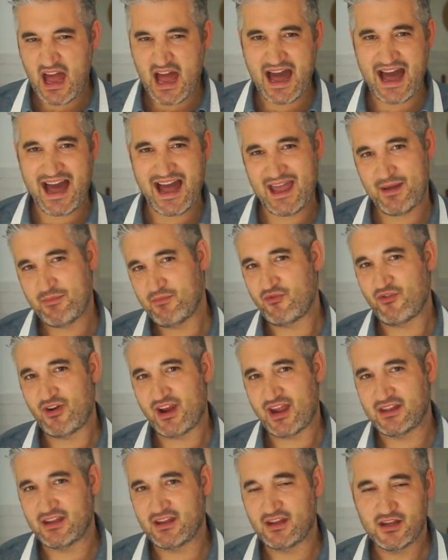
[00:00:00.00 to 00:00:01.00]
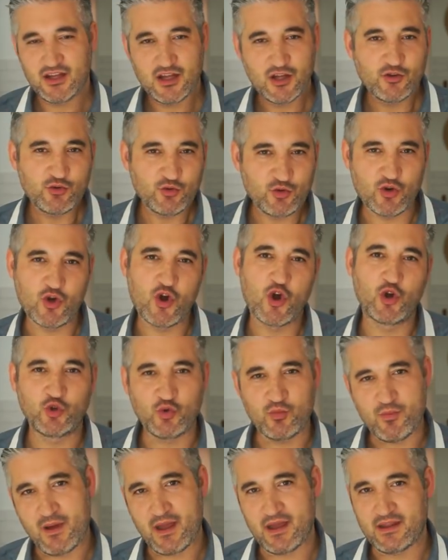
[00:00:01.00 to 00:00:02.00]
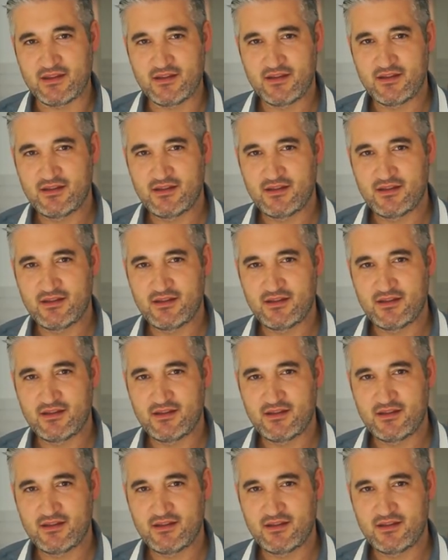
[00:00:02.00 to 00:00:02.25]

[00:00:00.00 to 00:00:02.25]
I'm ready to go to bed.